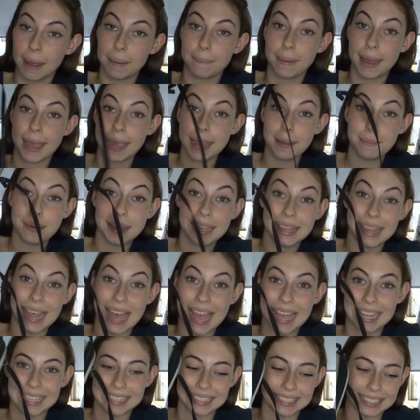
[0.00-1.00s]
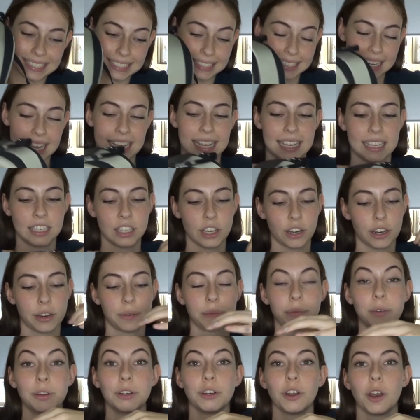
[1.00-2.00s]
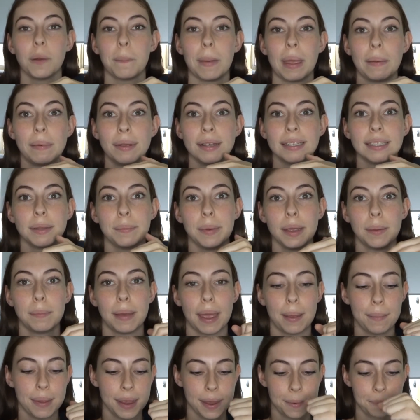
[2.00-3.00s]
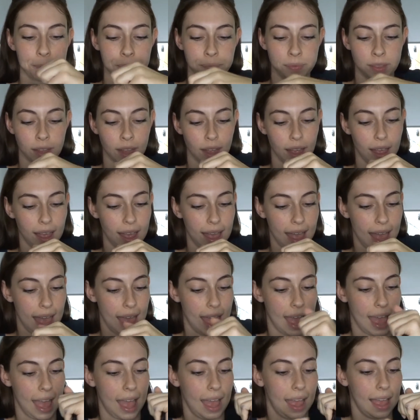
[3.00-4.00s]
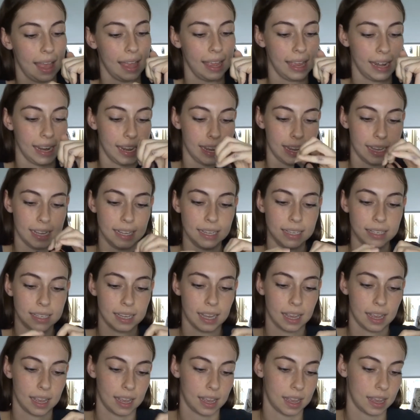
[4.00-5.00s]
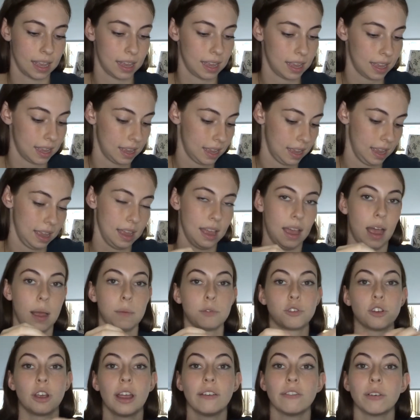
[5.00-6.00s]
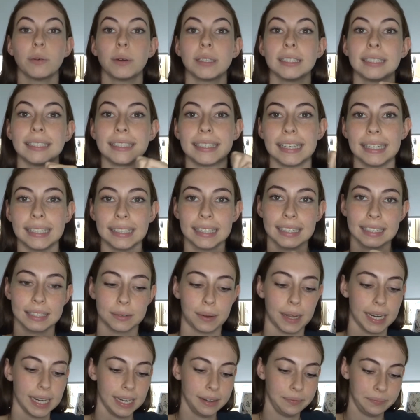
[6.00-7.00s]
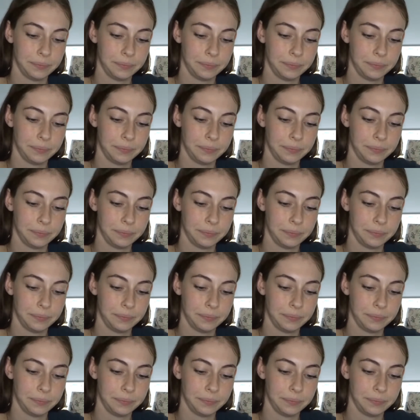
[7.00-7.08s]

baby lens. So not a baby, it's a big baby. It is, I'm sure everyone's seen this one.